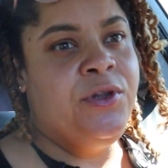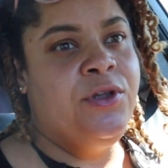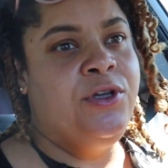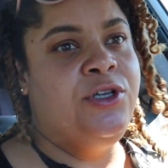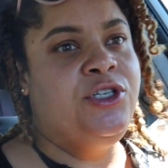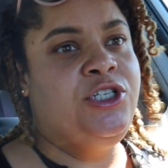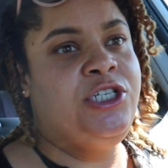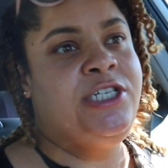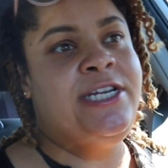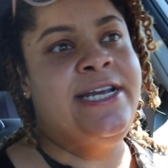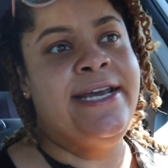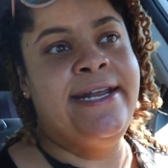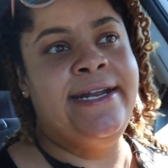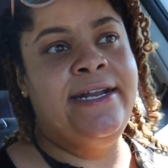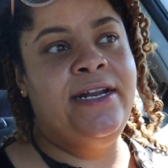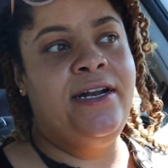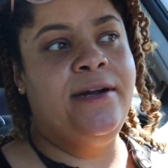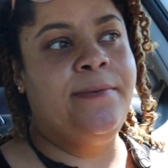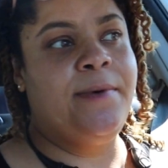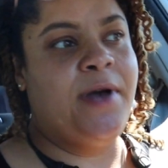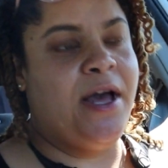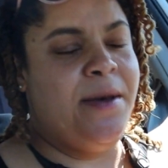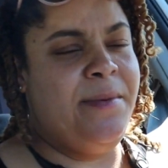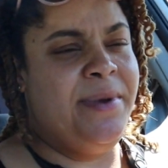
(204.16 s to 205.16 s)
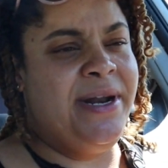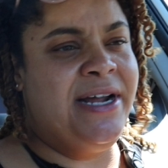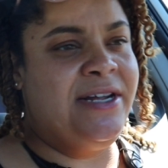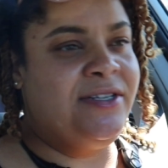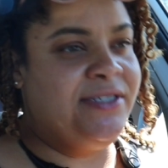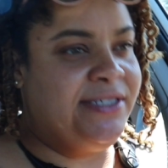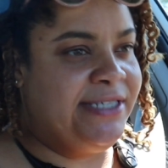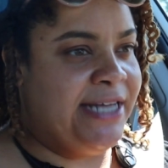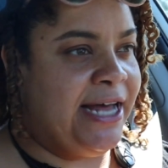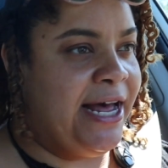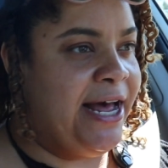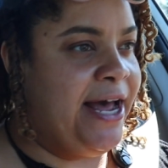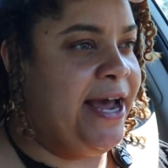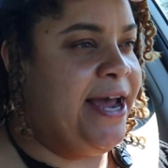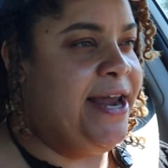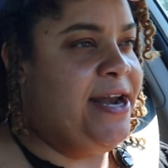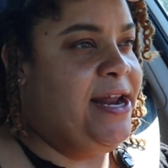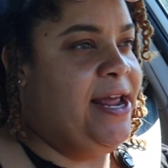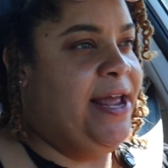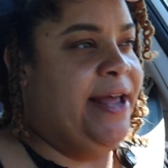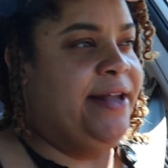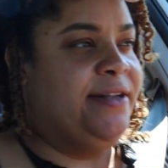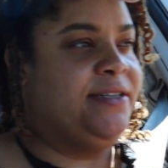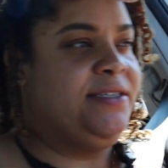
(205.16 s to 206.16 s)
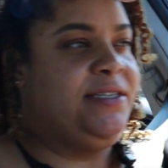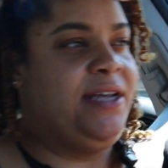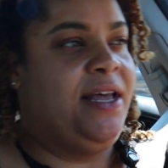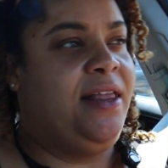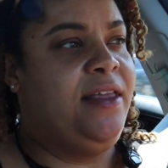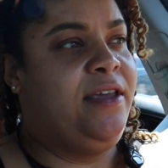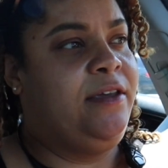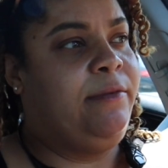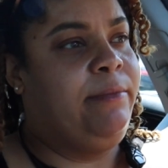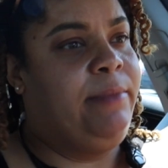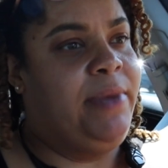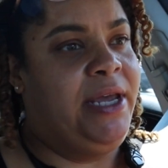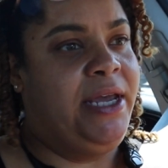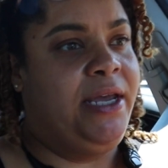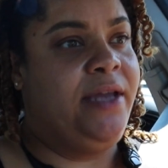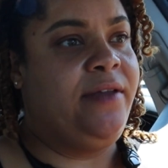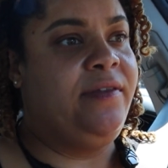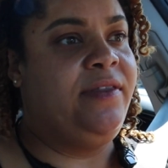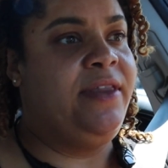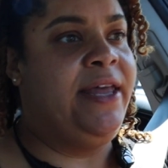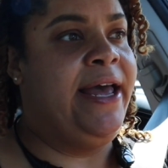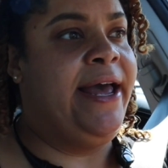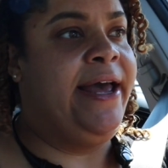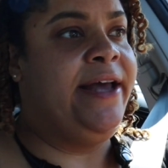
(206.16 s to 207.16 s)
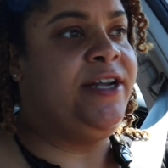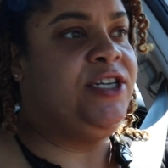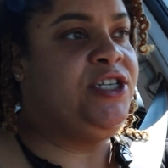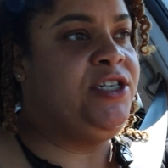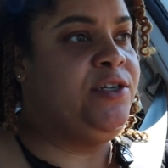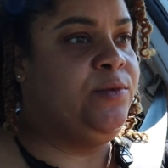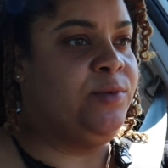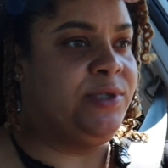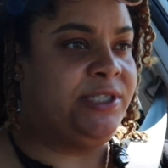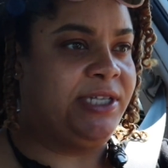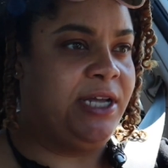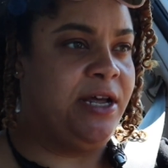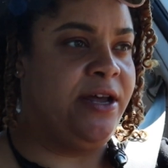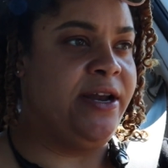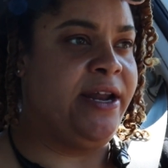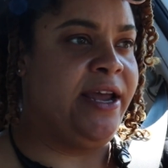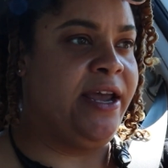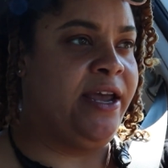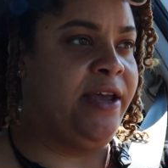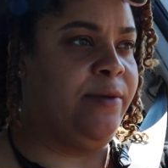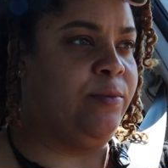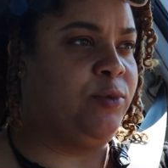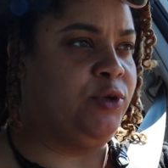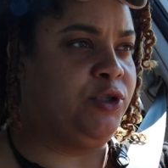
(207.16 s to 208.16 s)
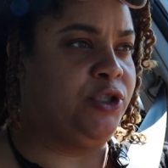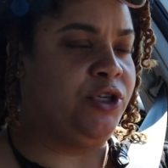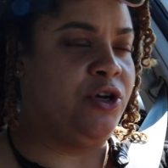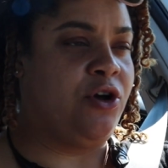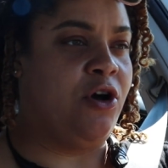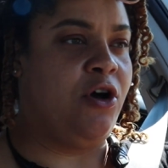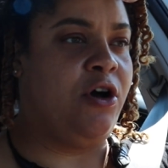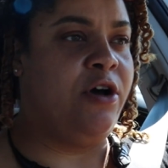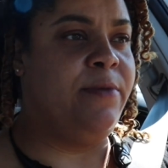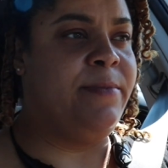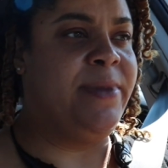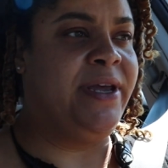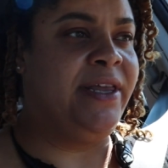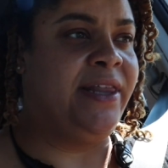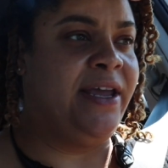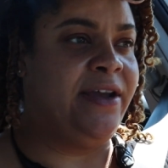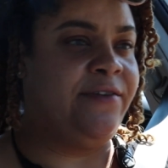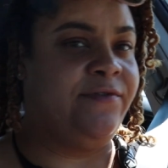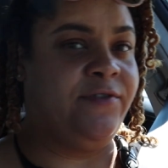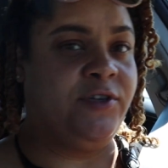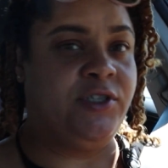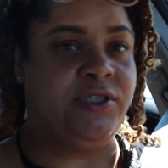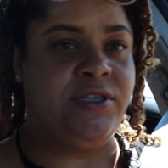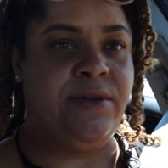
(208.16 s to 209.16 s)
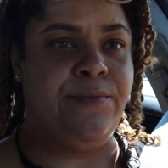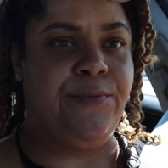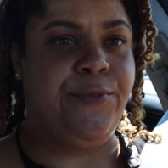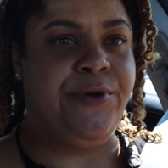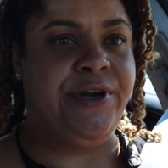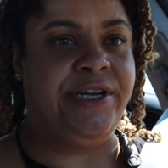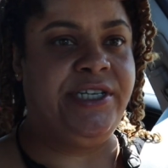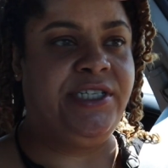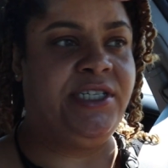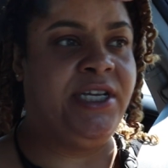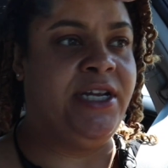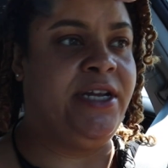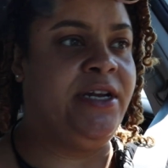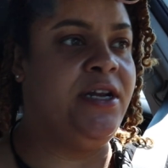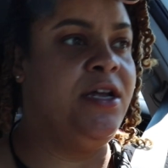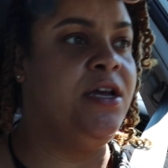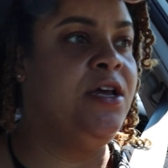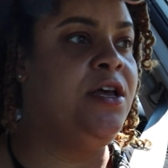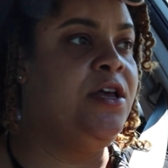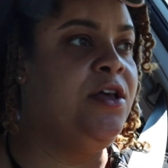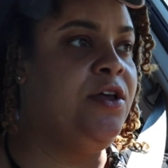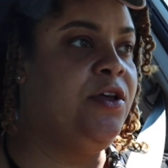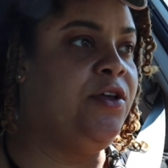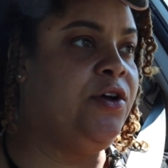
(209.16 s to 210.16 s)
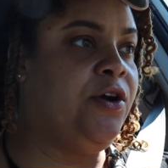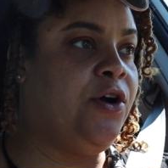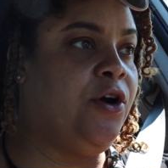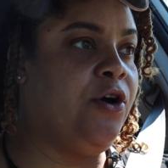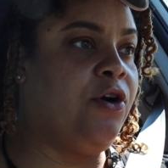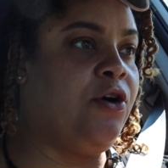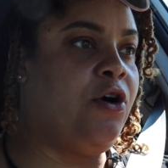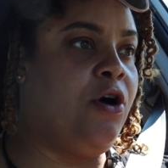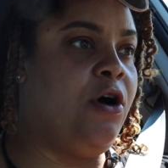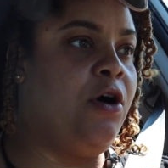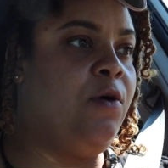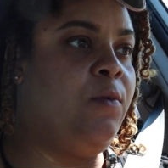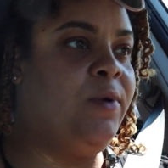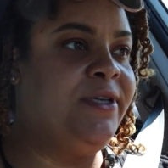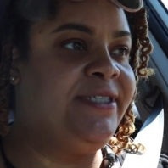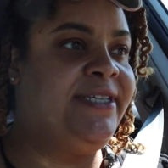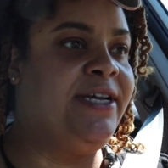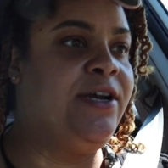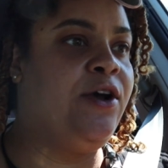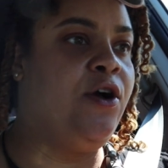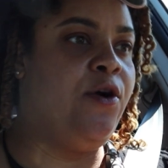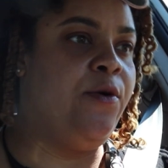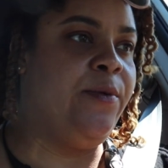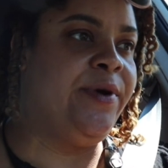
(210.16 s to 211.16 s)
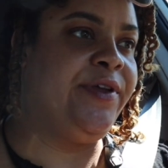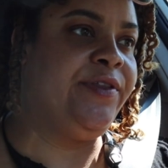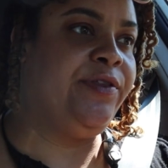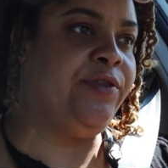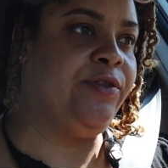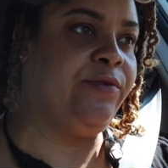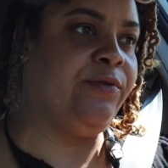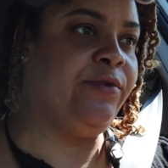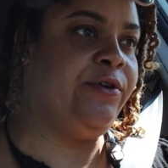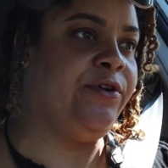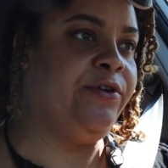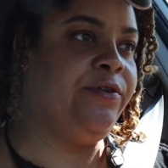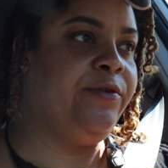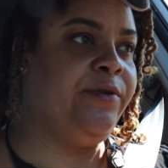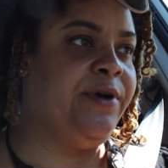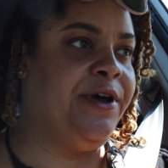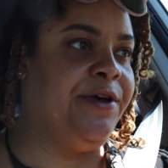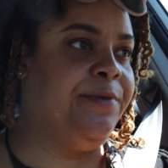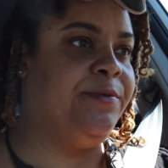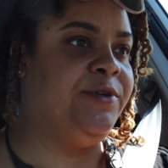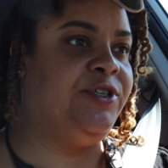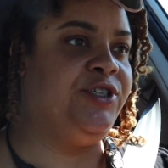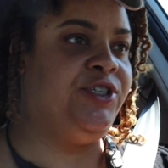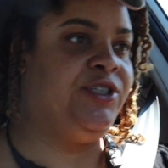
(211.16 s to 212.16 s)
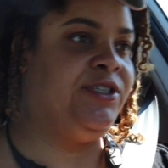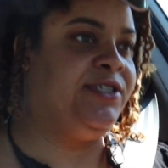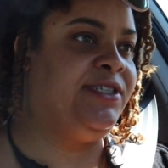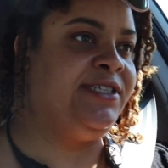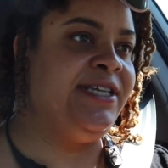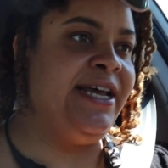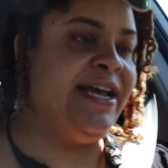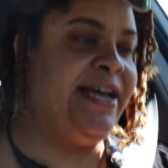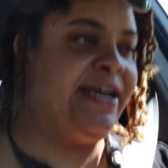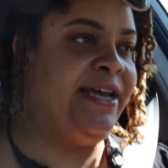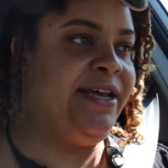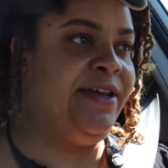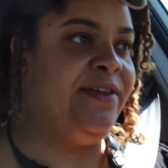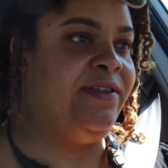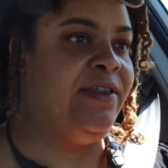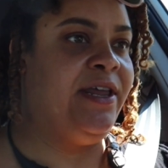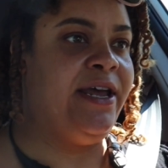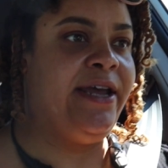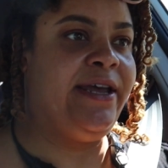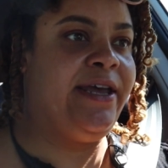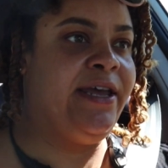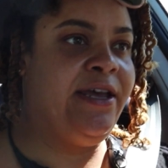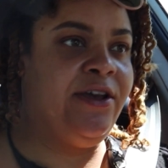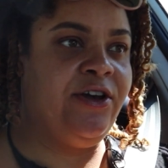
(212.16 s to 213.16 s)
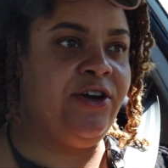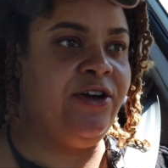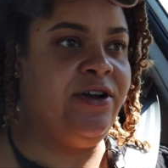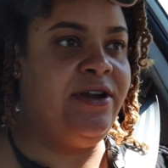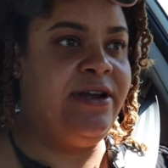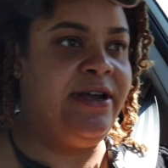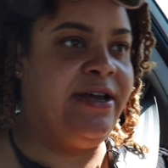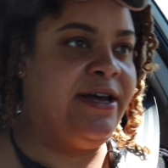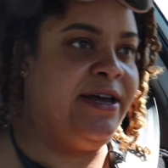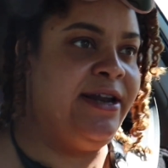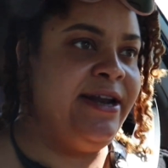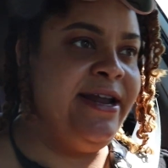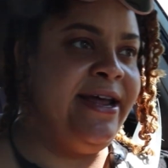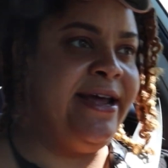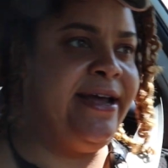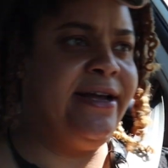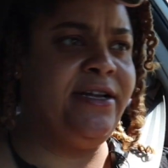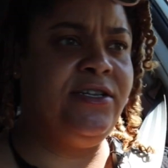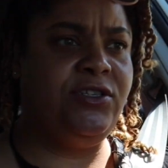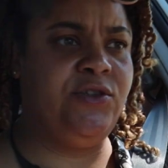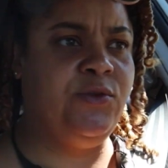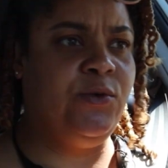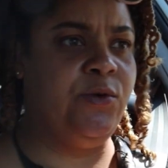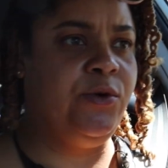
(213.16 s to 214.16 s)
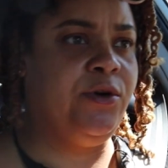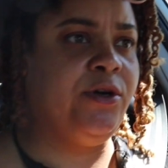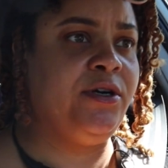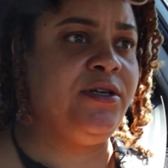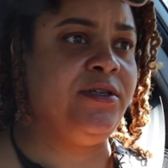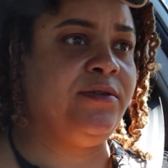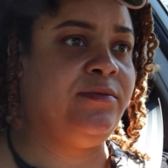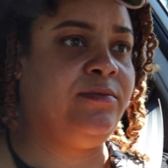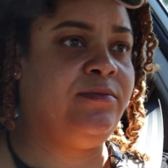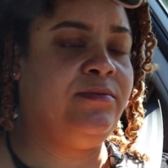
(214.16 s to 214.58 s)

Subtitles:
She ended up coming outside and telling me that she was unable to call me. Like for some reason her call wasn't going through. It was just saying like it couldn't connect or